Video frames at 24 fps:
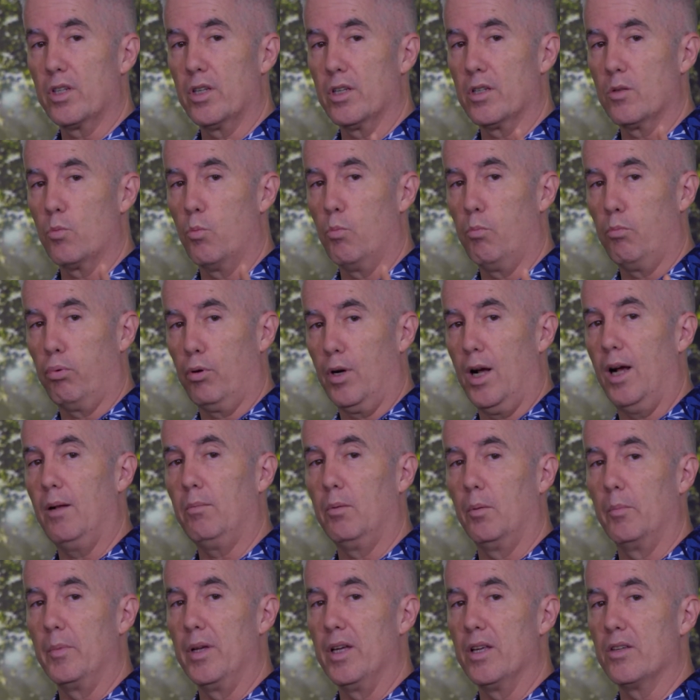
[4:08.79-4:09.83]
Because the
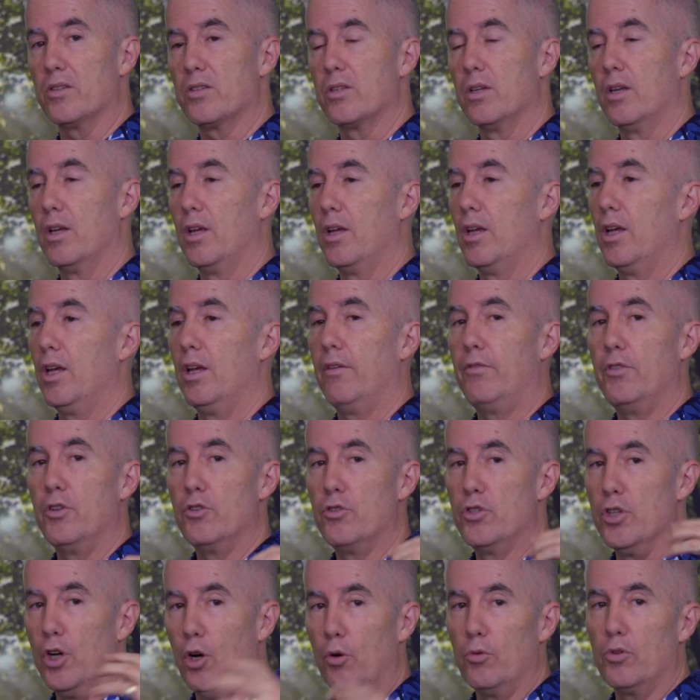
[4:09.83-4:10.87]
problem is, if you
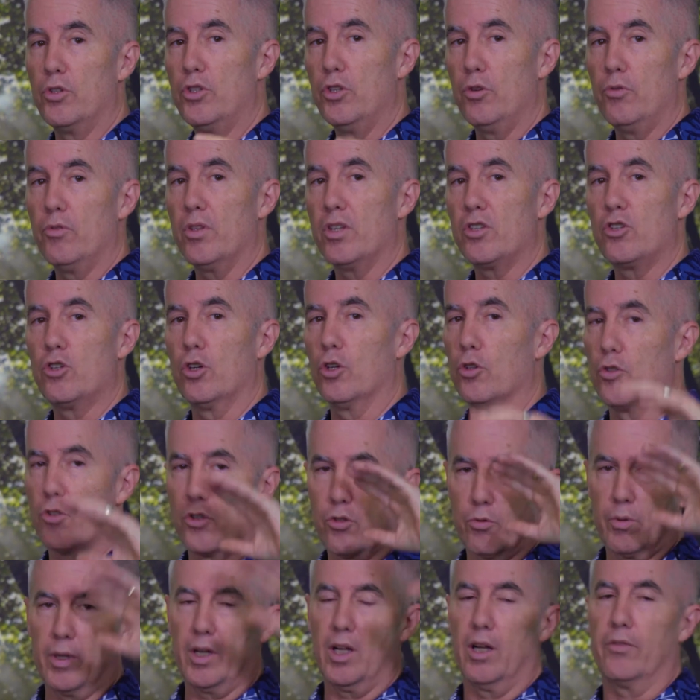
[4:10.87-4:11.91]
don't do this, you go
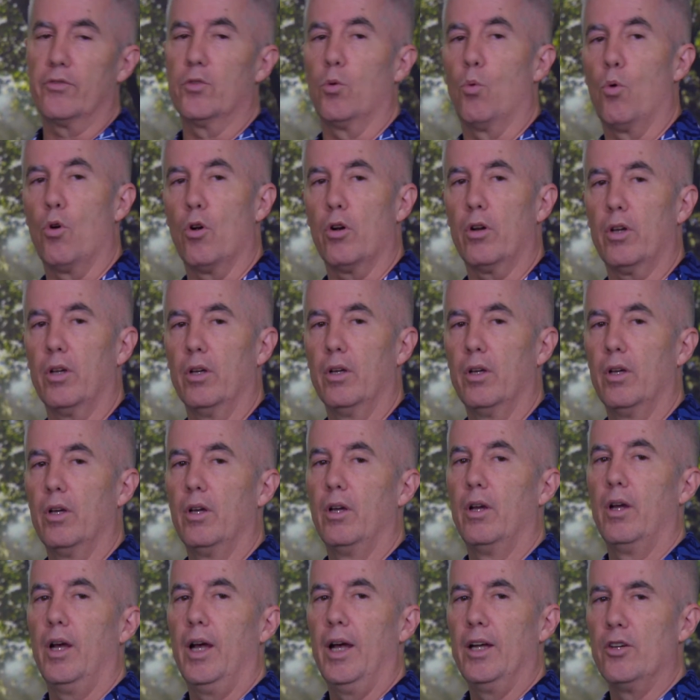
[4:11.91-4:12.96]
straight off to work
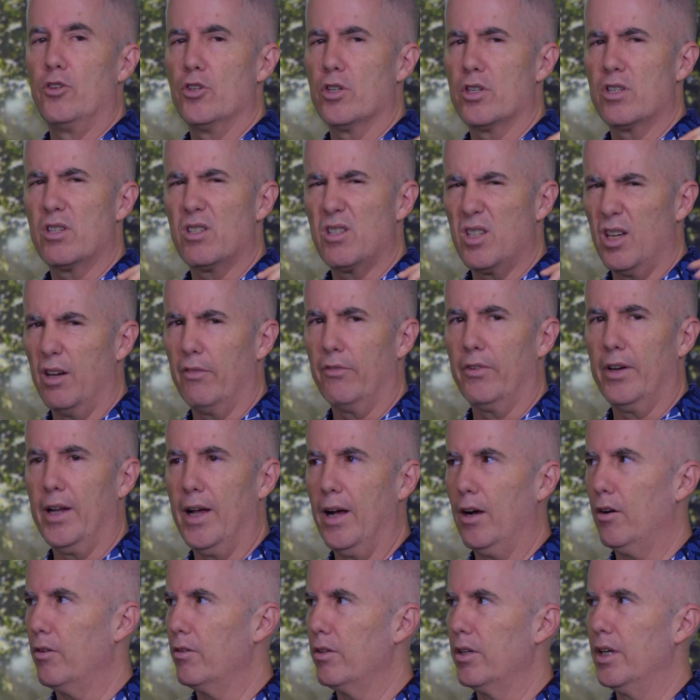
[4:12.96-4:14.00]
and just tough it
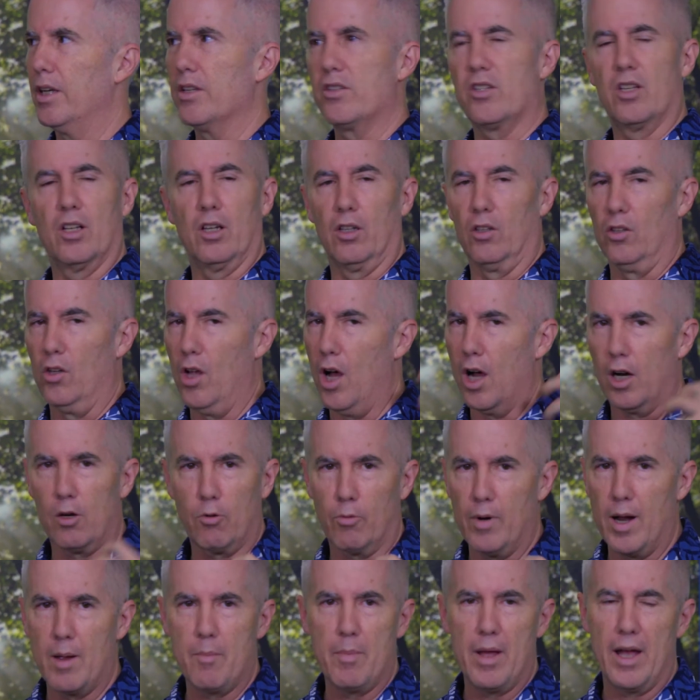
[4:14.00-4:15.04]
out, it's going to lock
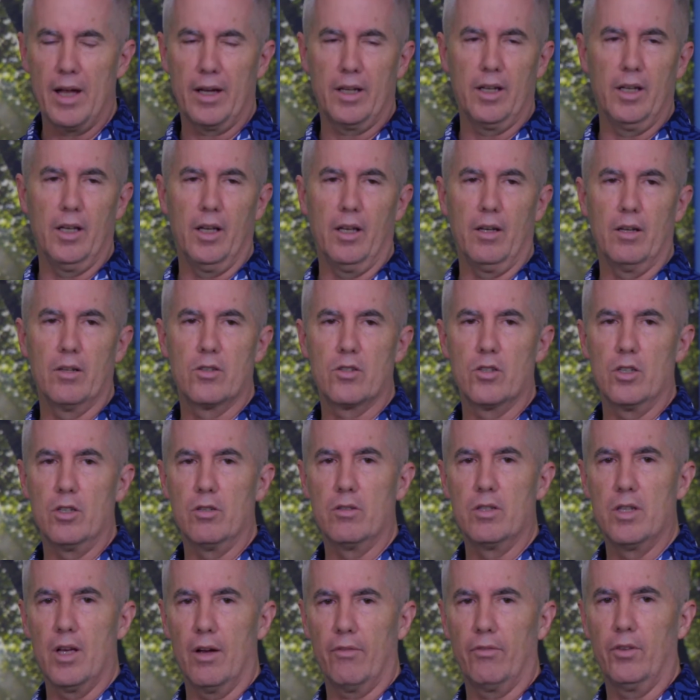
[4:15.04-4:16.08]
right back in. So you
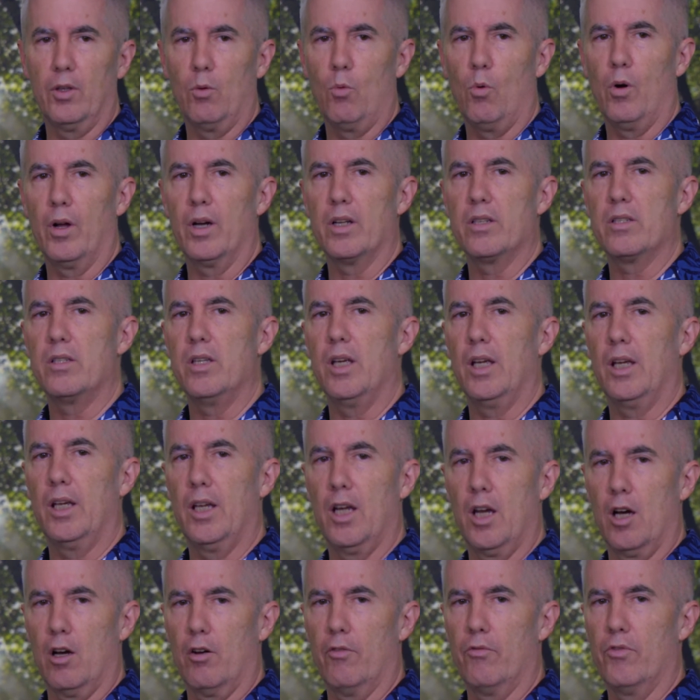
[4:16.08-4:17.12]
definitely want to take
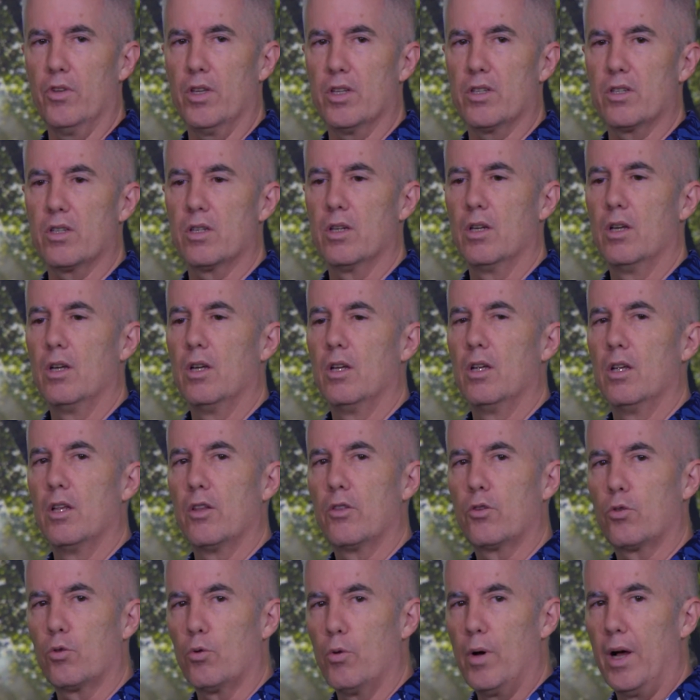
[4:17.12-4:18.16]
care of this
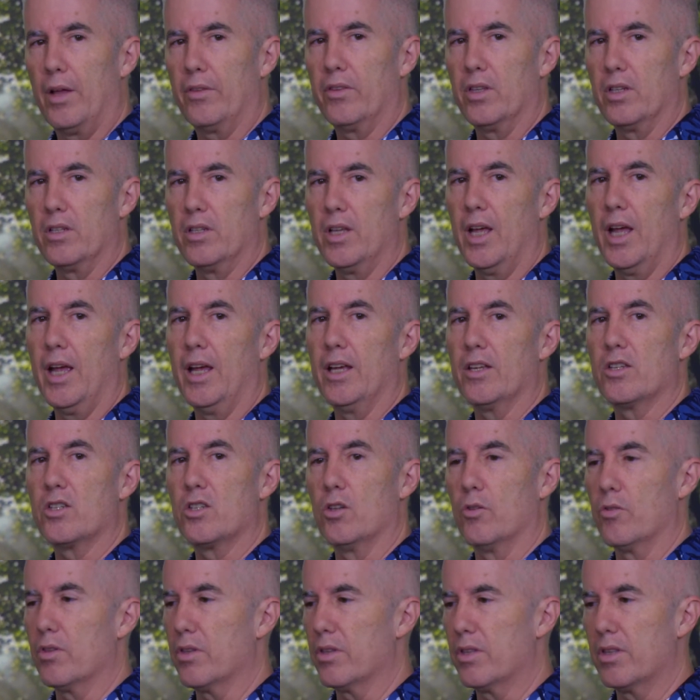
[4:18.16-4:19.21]
throughout the day
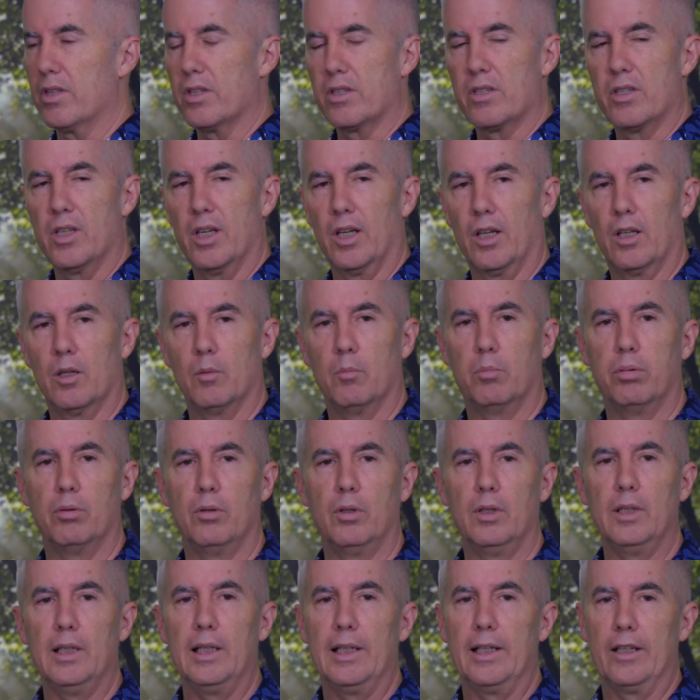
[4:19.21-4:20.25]
so that this thing
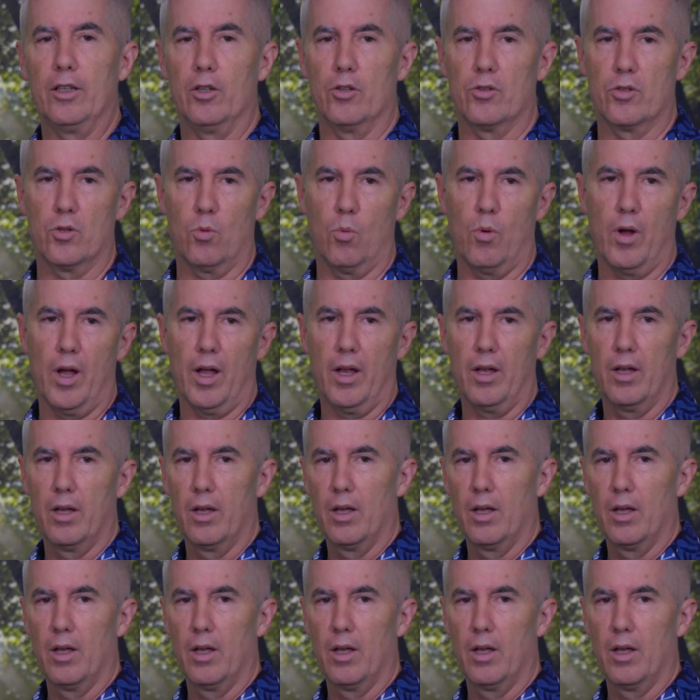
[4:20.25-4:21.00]
completely goes away.